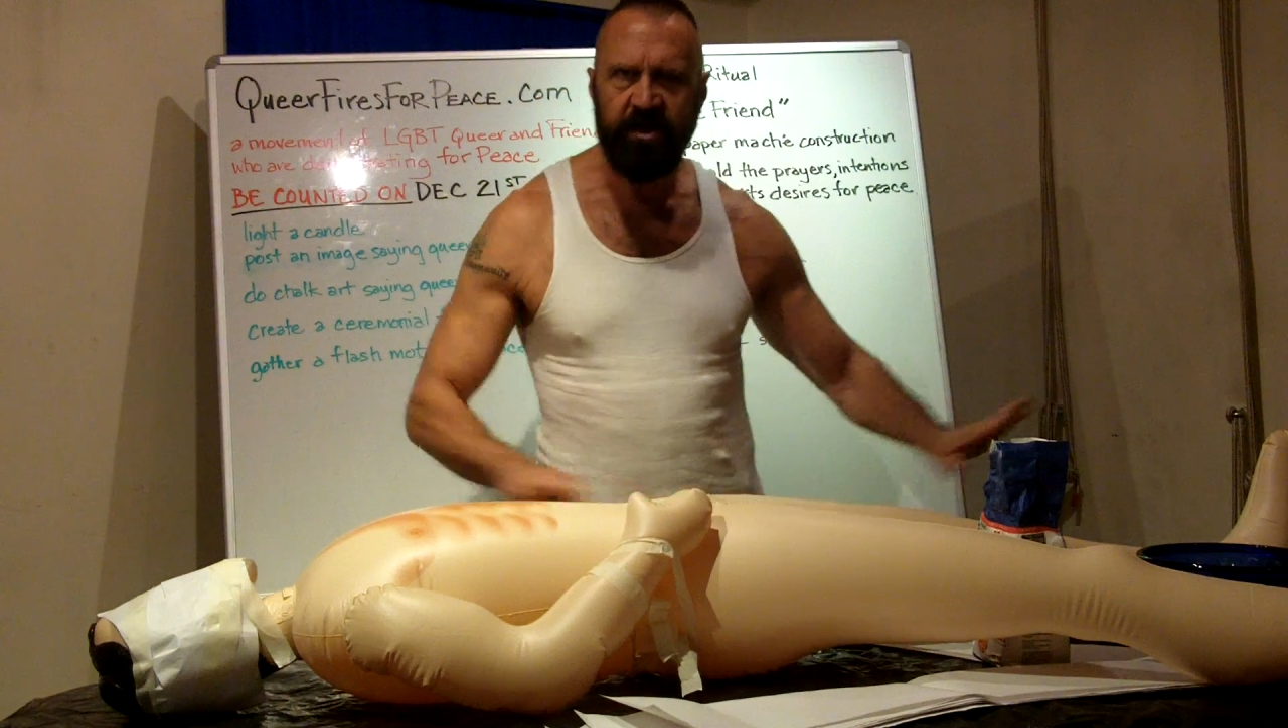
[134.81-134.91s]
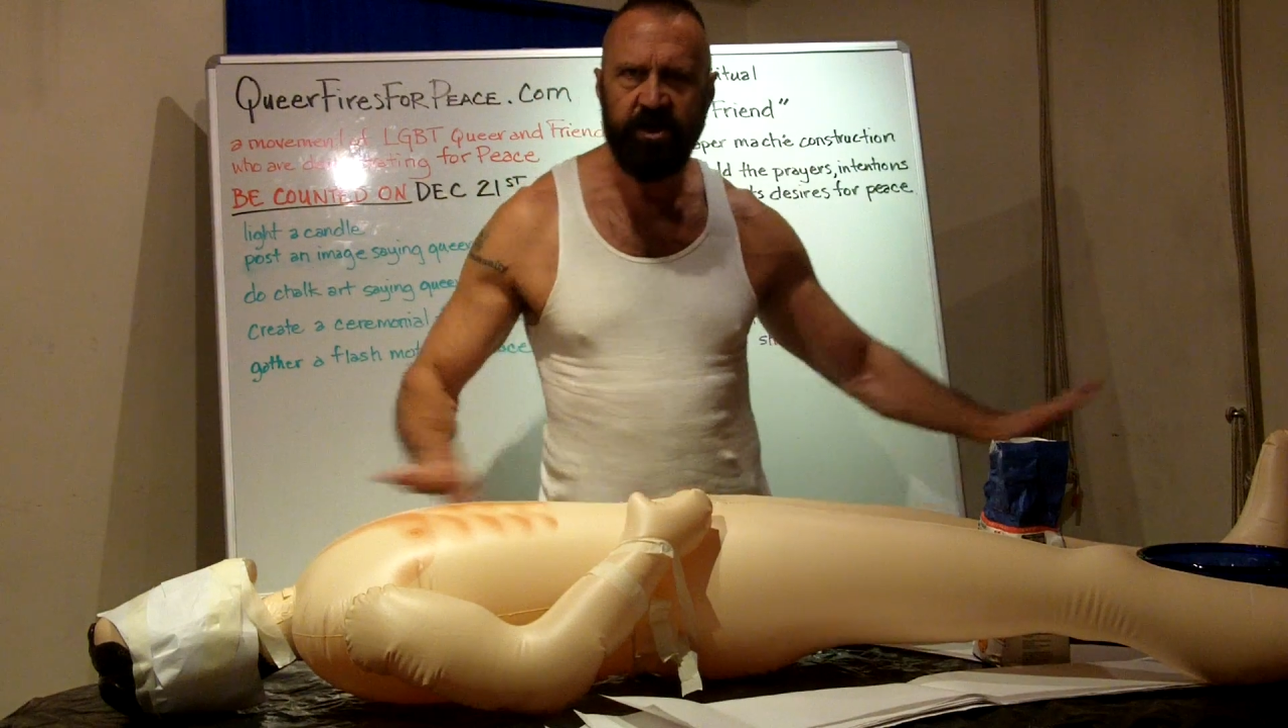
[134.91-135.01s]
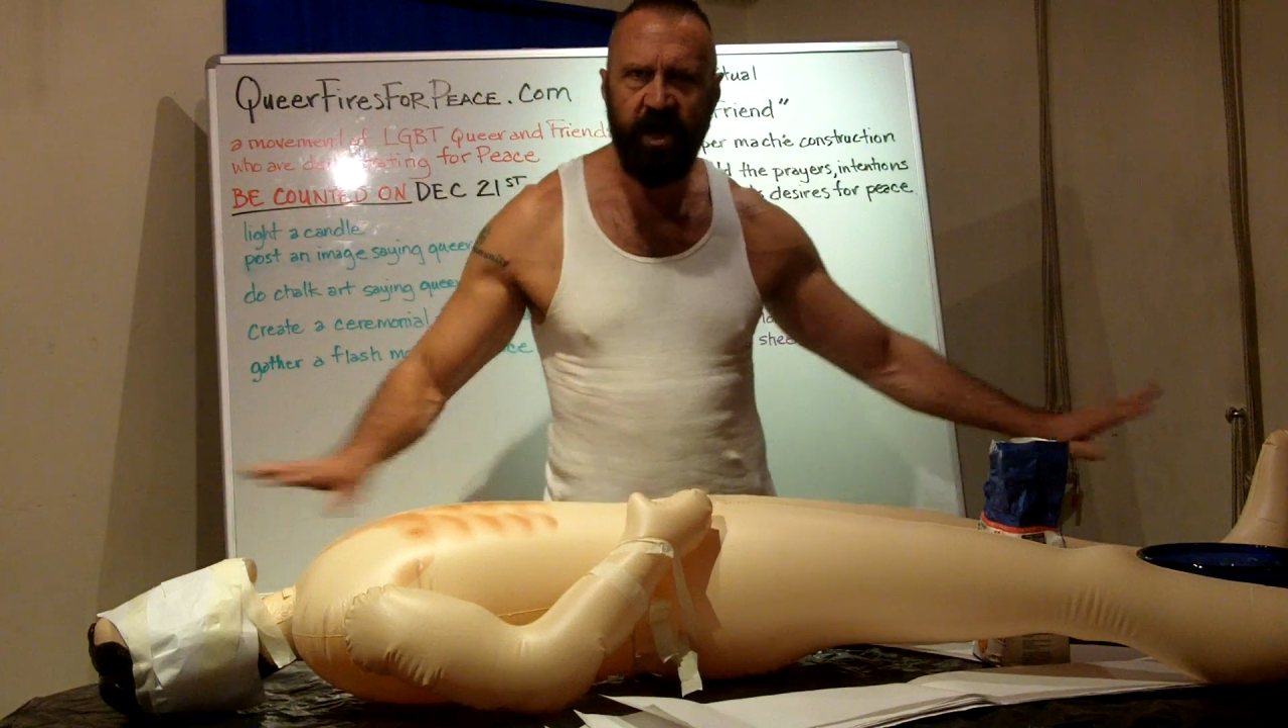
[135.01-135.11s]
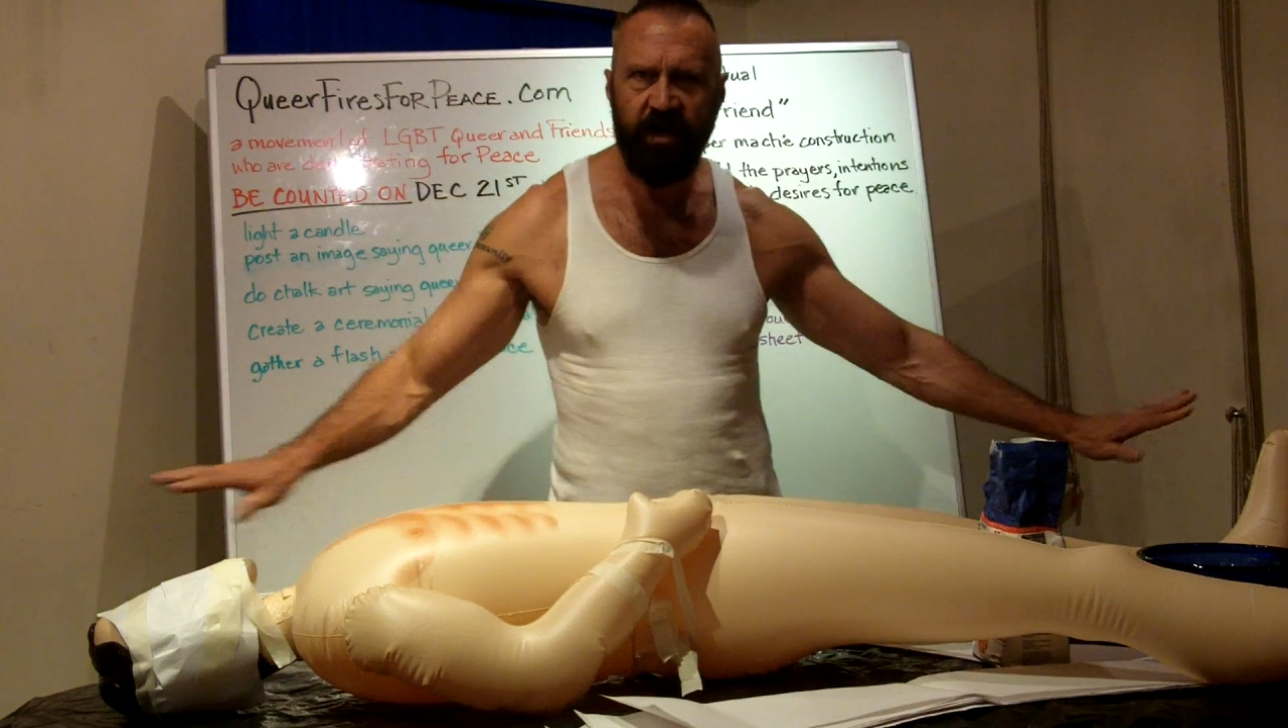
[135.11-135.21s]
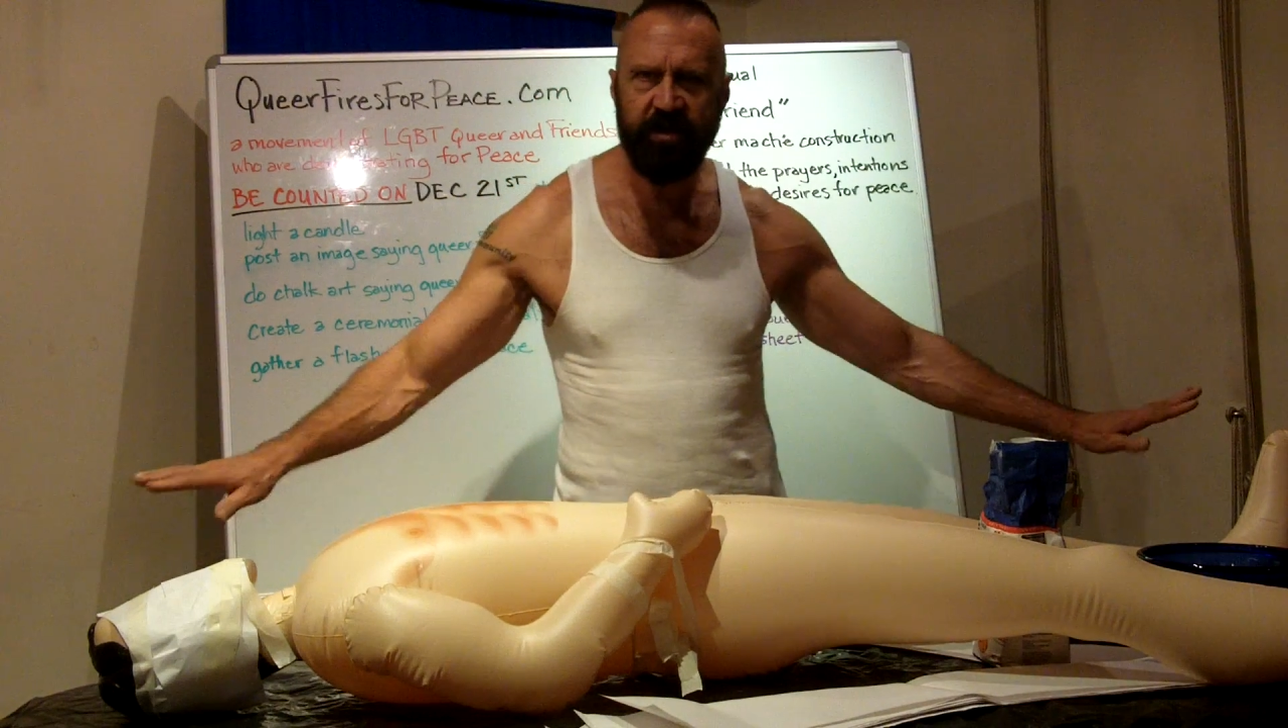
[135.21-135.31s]

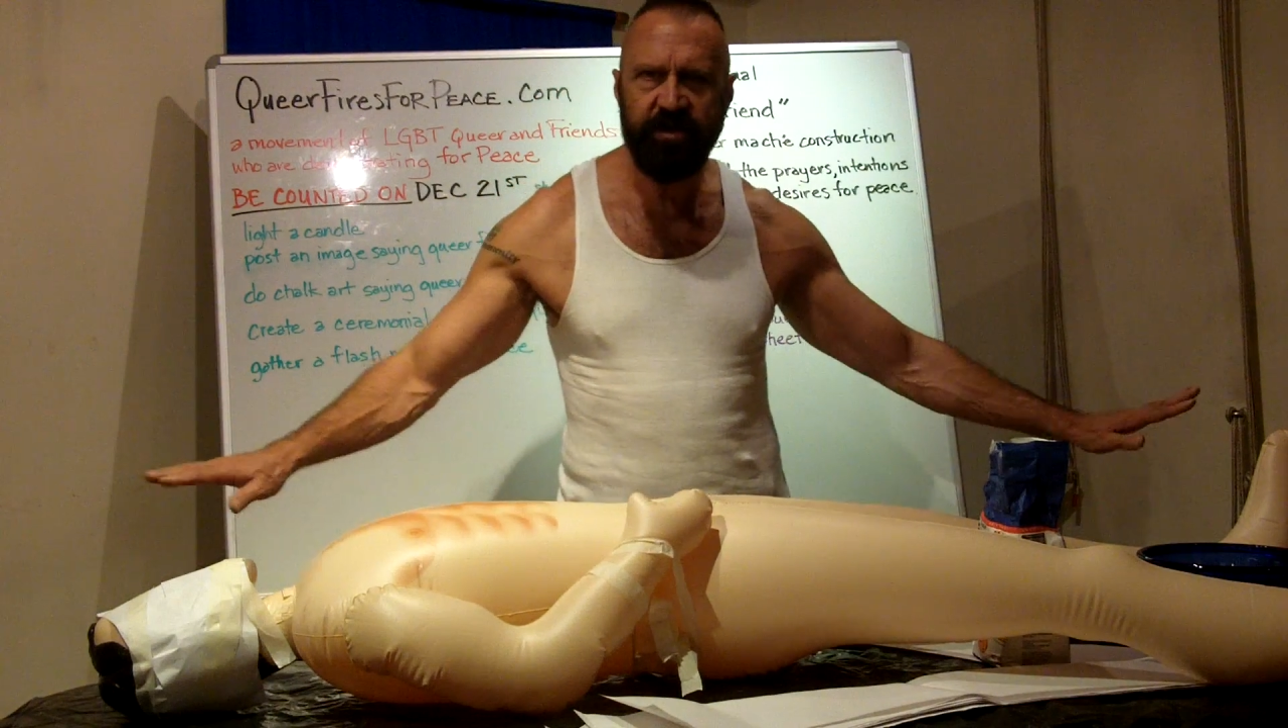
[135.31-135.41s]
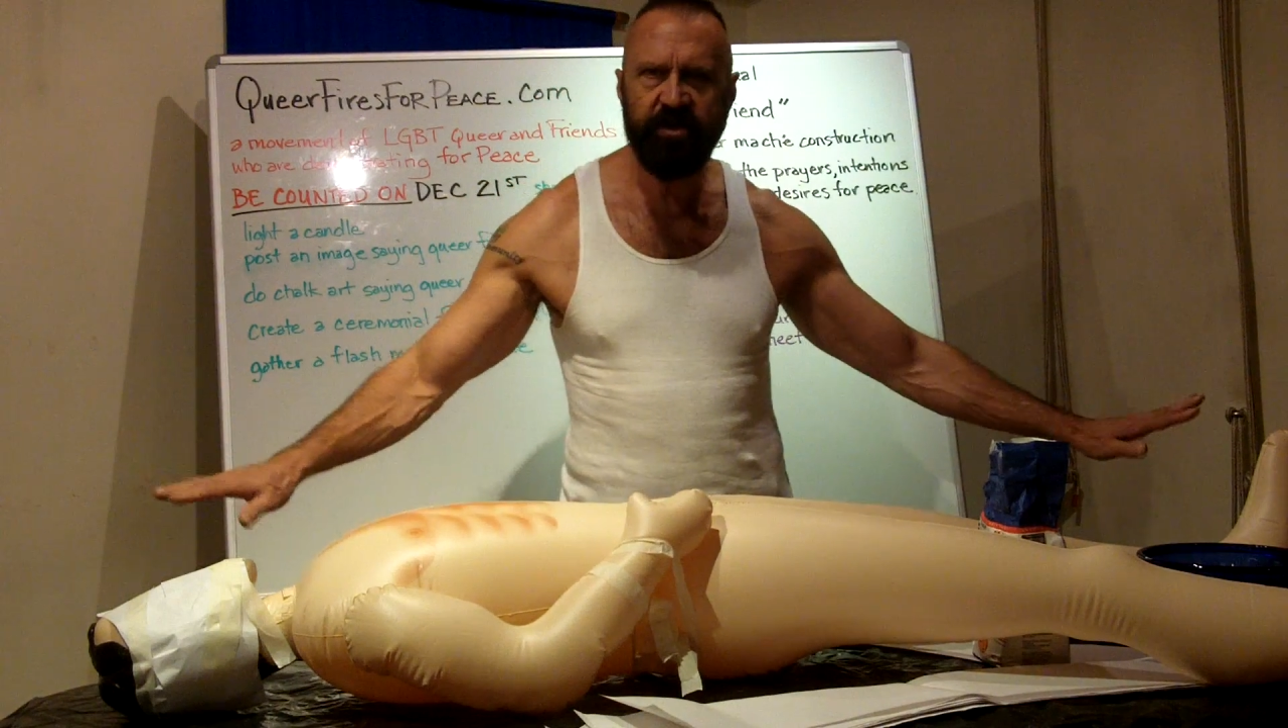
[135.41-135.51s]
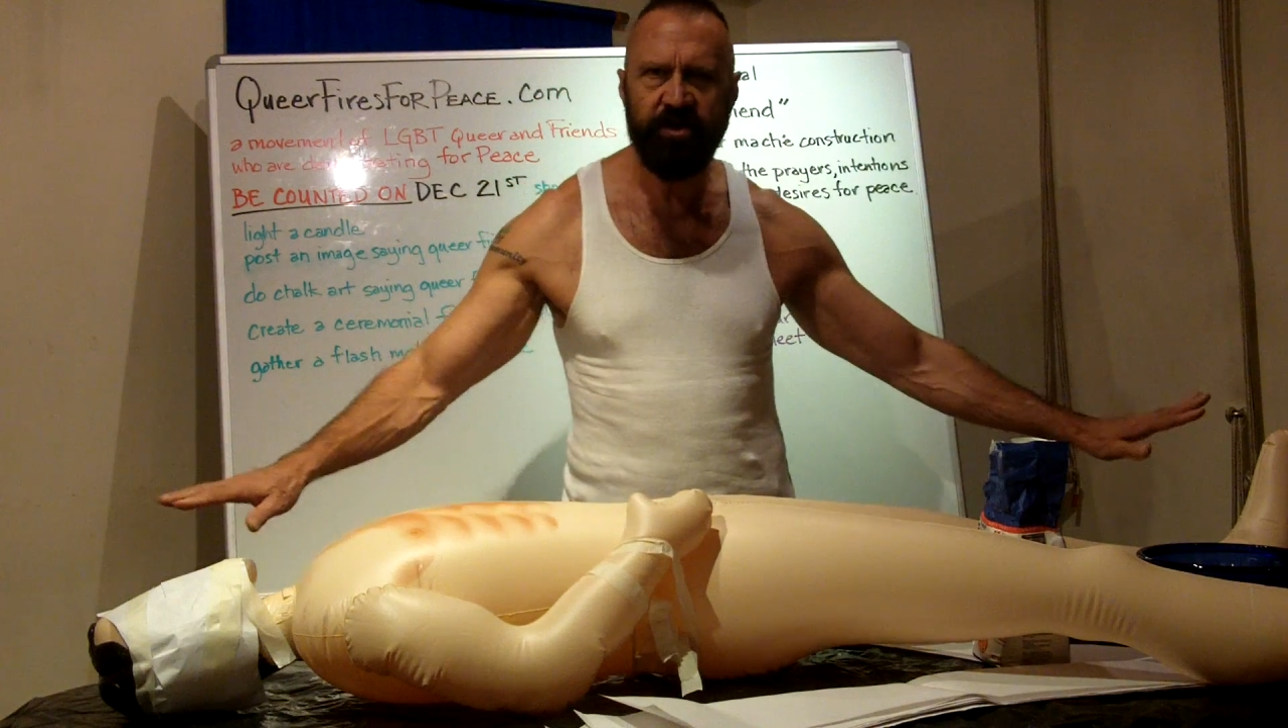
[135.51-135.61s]
just